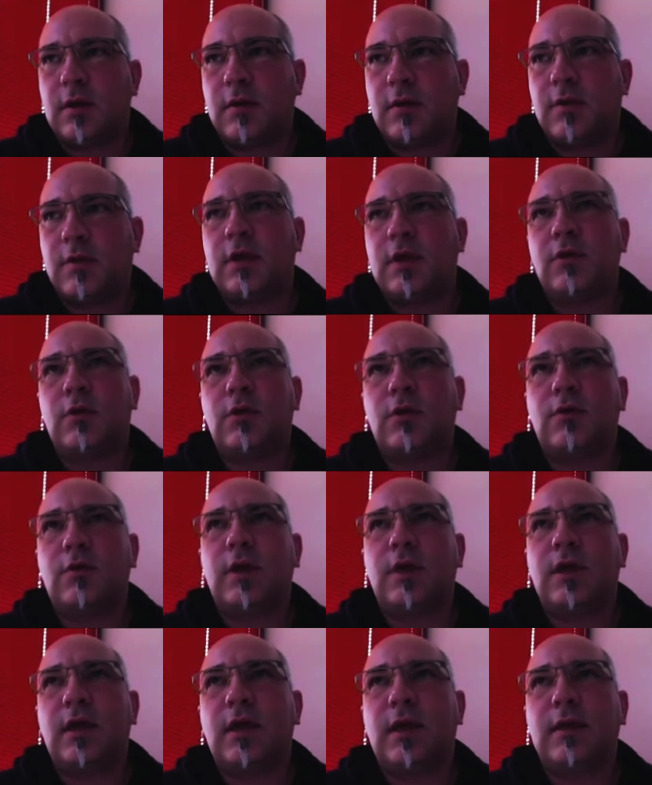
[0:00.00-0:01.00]
we look
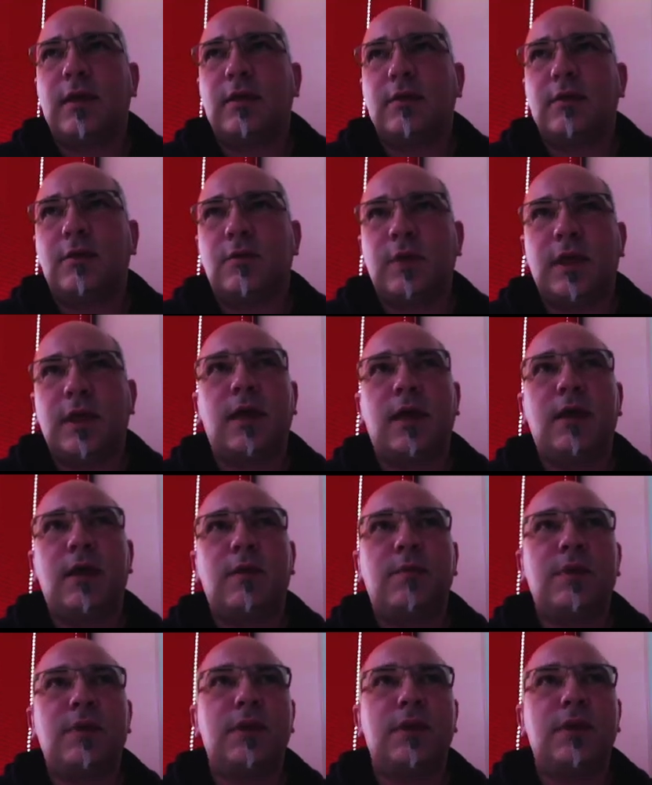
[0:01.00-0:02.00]
really at the
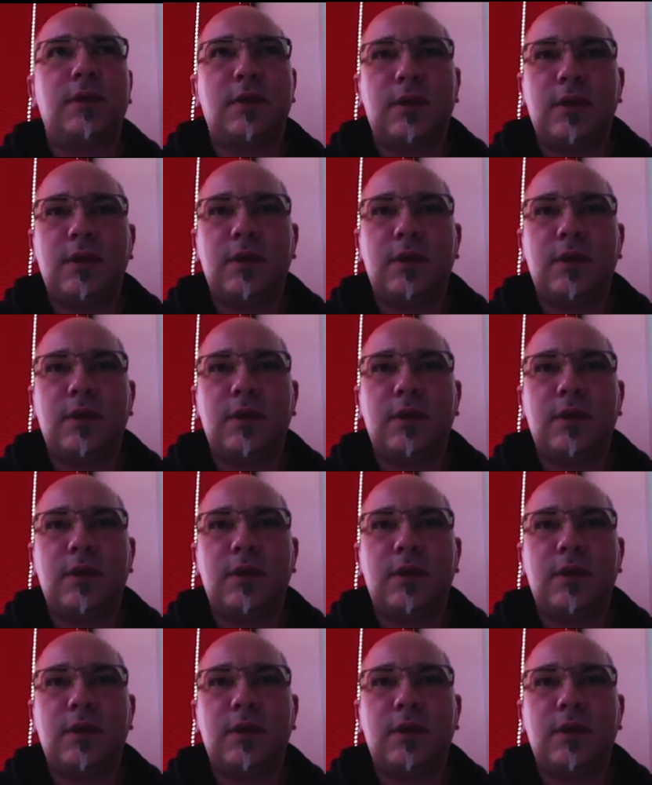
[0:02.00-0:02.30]
reliability